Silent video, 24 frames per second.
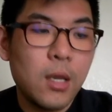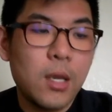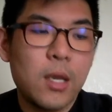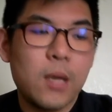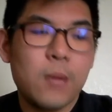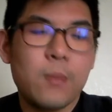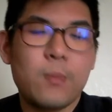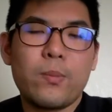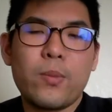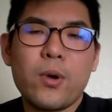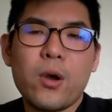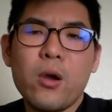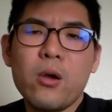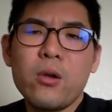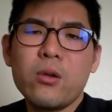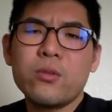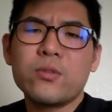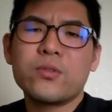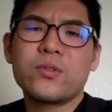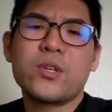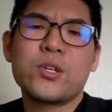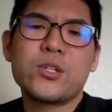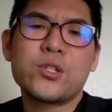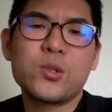And part
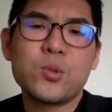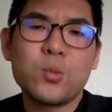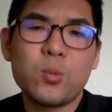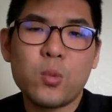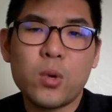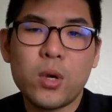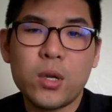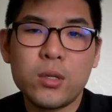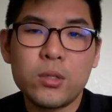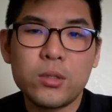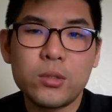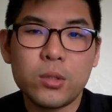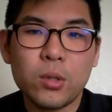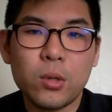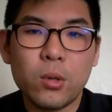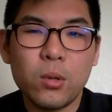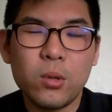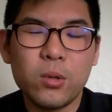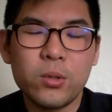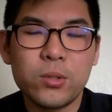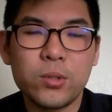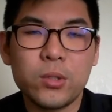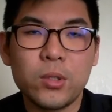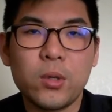of session one is
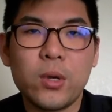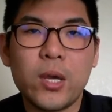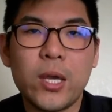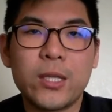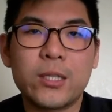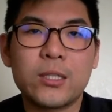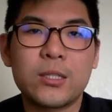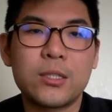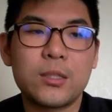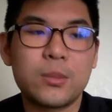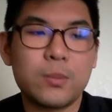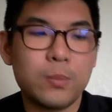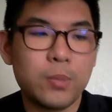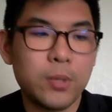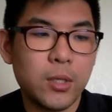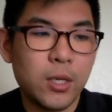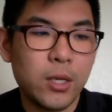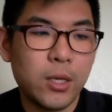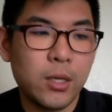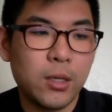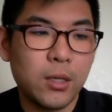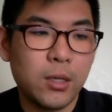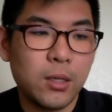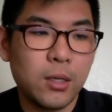also
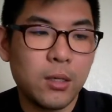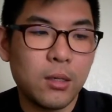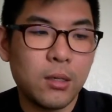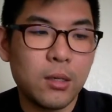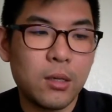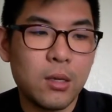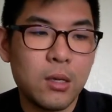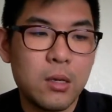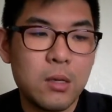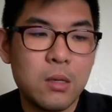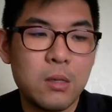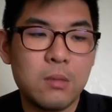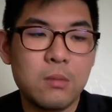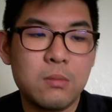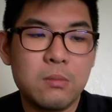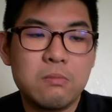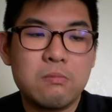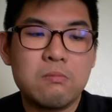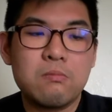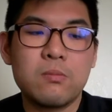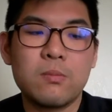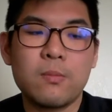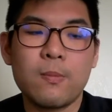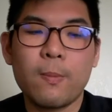explaining
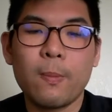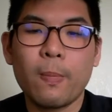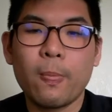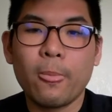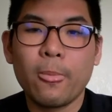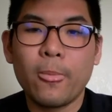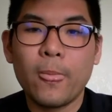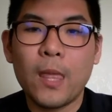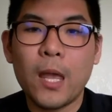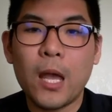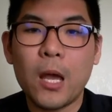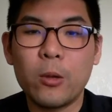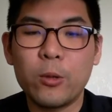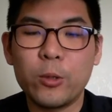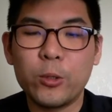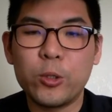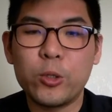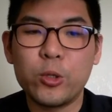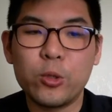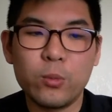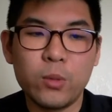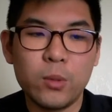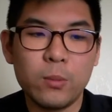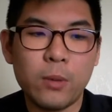um, how the
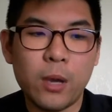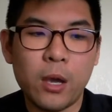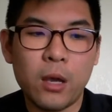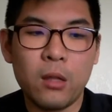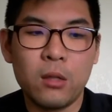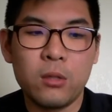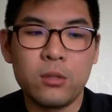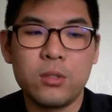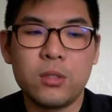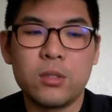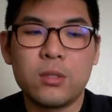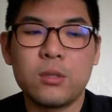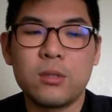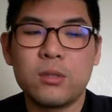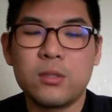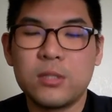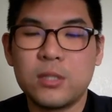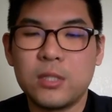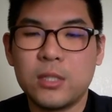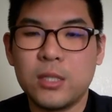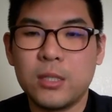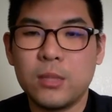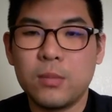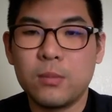human biological
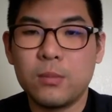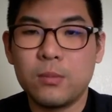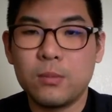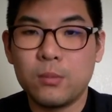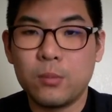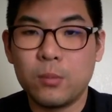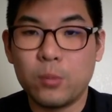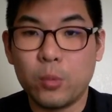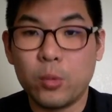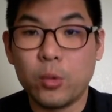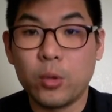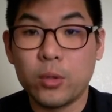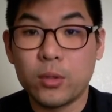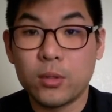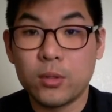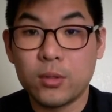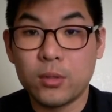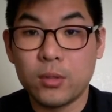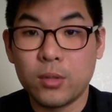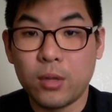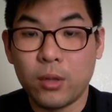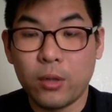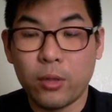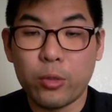sleep support.
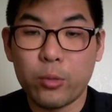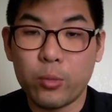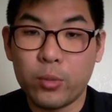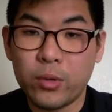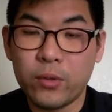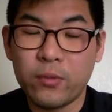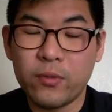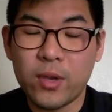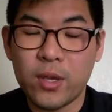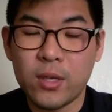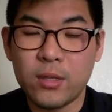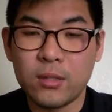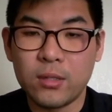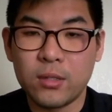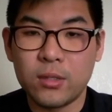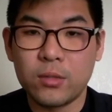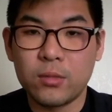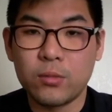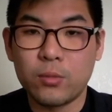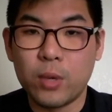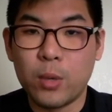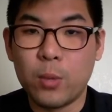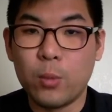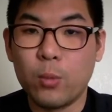So there are three
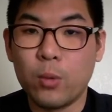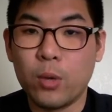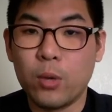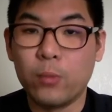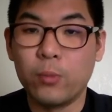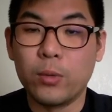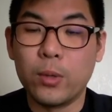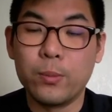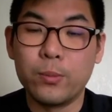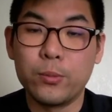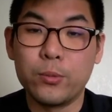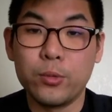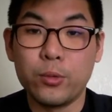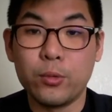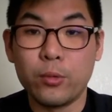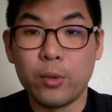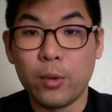phases, REM 1, REM 2,